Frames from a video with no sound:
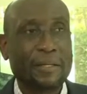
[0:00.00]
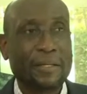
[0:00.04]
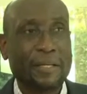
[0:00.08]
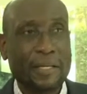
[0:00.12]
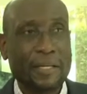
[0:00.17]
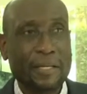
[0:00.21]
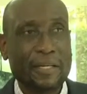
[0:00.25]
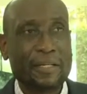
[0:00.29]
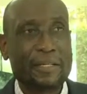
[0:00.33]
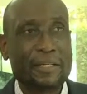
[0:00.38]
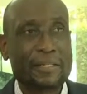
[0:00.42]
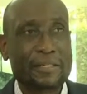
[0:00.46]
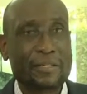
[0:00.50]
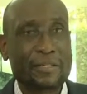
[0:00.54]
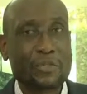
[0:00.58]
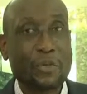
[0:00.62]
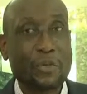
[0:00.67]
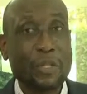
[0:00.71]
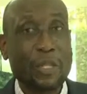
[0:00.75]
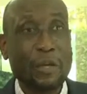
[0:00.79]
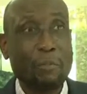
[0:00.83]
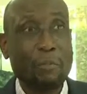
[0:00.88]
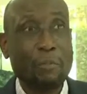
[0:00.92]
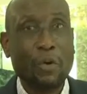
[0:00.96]
Yes. So
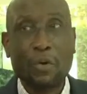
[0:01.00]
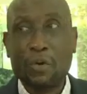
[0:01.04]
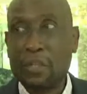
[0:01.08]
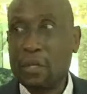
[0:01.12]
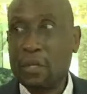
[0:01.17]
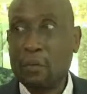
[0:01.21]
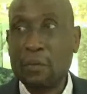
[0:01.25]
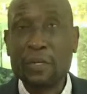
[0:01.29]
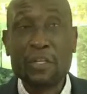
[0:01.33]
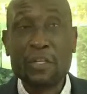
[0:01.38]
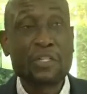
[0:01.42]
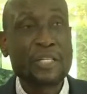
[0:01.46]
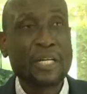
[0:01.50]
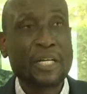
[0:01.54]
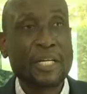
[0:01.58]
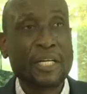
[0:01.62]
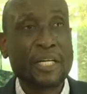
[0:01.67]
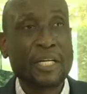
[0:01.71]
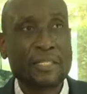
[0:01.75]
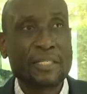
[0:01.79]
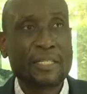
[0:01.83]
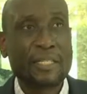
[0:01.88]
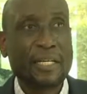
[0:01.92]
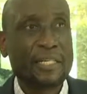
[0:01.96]
they borrowed. They went
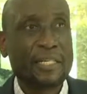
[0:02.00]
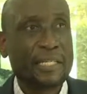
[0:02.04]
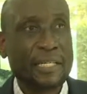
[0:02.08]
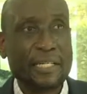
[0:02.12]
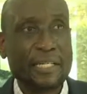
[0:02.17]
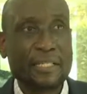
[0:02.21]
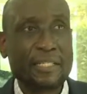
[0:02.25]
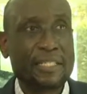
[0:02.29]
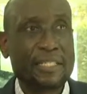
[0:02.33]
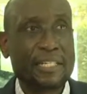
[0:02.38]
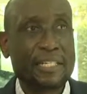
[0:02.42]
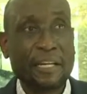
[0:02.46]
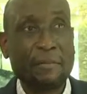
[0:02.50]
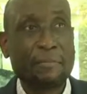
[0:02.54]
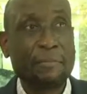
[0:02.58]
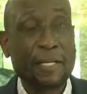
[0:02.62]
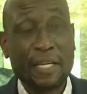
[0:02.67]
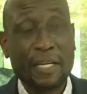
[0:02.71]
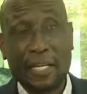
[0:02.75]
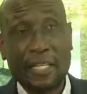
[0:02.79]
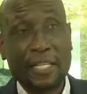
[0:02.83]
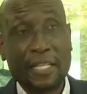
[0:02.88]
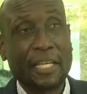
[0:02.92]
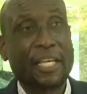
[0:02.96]
Standard Chartered, Stanbic,
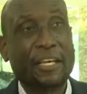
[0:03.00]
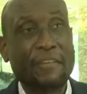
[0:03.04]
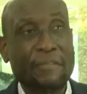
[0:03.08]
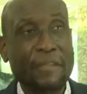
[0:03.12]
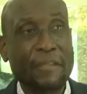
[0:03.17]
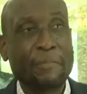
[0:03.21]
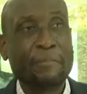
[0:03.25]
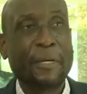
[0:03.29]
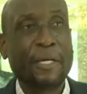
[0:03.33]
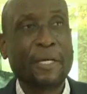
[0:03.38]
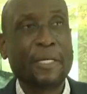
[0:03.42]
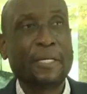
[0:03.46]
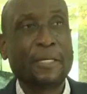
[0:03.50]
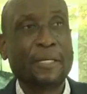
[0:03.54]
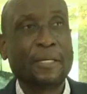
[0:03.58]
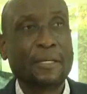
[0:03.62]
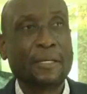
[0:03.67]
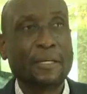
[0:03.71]
and they gave them money.